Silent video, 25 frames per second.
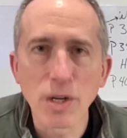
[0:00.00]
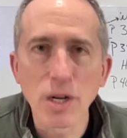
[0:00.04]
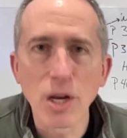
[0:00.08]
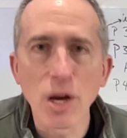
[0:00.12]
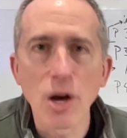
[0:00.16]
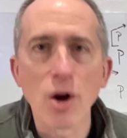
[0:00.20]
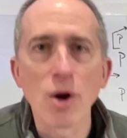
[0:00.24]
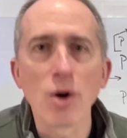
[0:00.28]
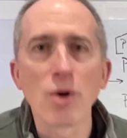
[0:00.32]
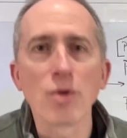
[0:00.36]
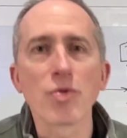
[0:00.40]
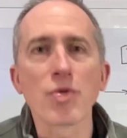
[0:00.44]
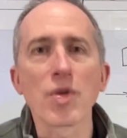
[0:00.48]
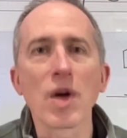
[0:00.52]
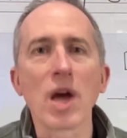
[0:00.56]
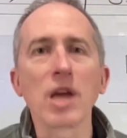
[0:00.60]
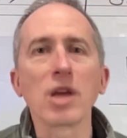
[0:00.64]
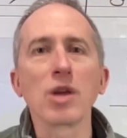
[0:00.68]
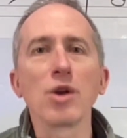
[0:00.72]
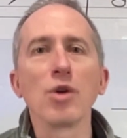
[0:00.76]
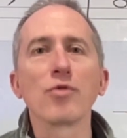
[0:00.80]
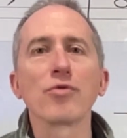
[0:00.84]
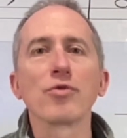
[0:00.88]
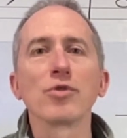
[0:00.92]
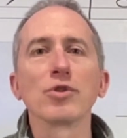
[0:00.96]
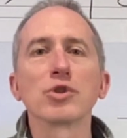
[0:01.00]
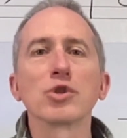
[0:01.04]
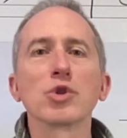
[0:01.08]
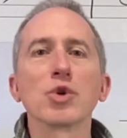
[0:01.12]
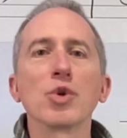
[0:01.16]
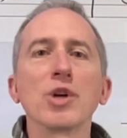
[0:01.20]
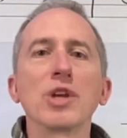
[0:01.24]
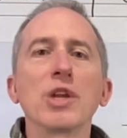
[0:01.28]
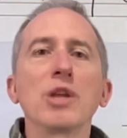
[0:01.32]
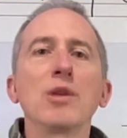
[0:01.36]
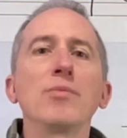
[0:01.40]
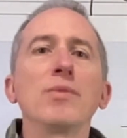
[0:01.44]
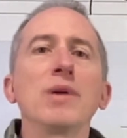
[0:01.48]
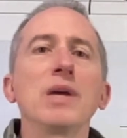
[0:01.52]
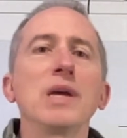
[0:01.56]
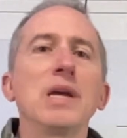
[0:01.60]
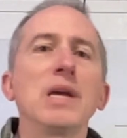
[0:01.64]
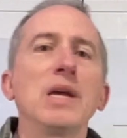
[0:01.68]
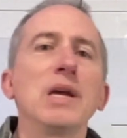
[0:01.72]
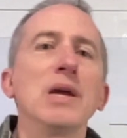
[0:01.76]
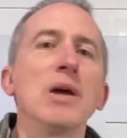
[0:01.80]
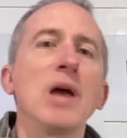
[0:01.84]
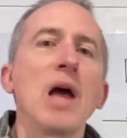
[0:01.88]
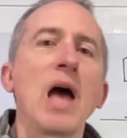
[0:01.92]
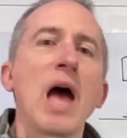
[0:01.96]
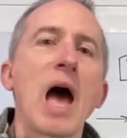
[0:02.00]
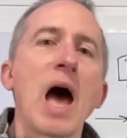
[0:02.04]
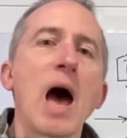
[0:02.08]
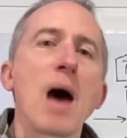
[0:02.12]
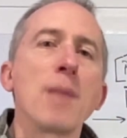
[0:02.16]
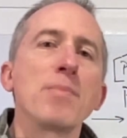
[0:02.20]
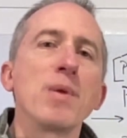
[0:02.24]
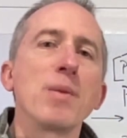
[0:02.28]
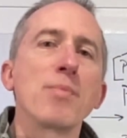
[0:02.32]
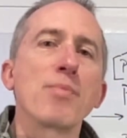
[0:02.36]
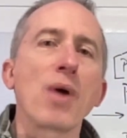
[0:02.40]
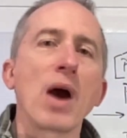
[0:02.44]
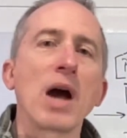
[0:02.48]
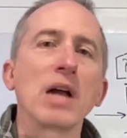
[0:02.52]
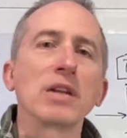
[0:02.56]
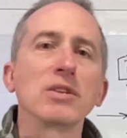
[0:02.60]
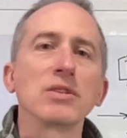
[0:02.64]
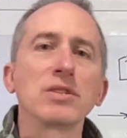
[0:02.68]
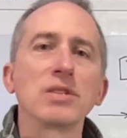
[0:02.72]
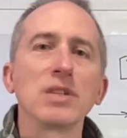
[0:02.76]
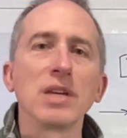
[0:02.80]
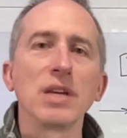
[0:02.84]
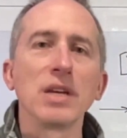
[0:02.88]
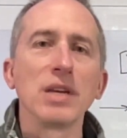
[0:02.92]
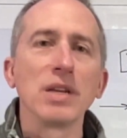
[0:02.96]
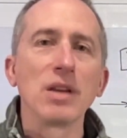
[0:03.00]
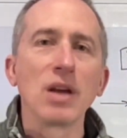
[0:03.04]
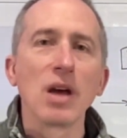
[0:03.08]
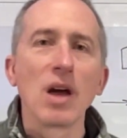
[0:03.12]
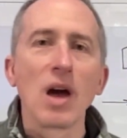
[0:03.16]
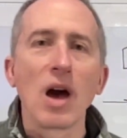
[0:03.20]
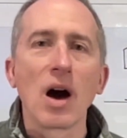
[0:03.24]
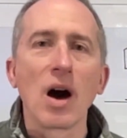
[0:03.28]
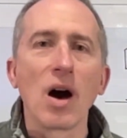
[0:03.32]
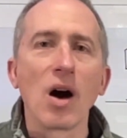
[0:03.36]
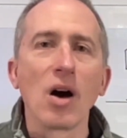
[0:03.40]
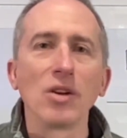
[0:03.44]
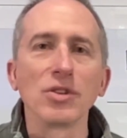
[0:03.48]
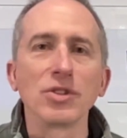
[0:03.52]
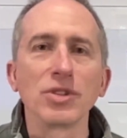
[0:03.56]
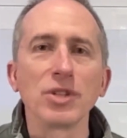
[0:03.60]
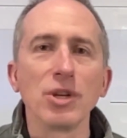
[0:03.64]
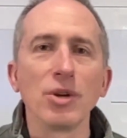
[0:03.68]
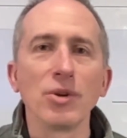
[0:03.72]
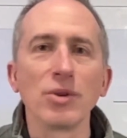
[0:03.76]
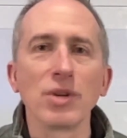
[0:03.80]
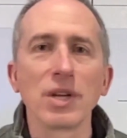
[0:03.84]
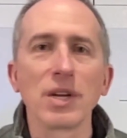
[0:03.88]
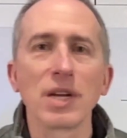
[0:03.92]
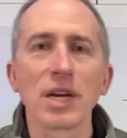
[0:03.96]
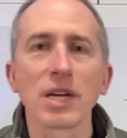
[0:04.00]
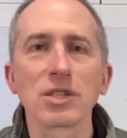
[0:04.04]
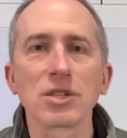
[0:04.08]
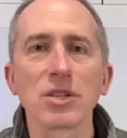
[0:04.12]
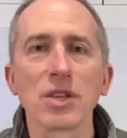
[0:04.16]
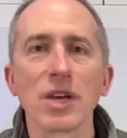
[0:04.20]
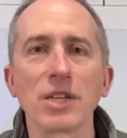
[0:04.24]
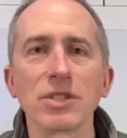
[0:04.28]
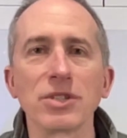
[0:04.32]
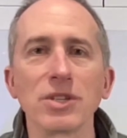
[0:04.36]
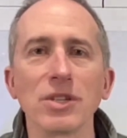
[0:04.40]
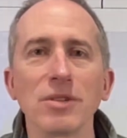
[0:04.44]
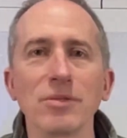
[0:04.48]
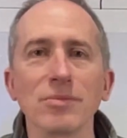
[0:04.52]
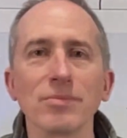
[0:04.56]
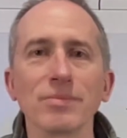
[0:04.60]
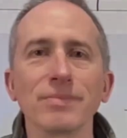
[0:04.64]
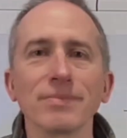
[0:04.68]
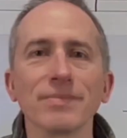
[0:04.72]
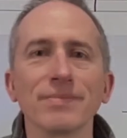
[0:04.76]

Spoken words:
video, thank you for joining me. Happy practicing. I'll see you in the next lesson.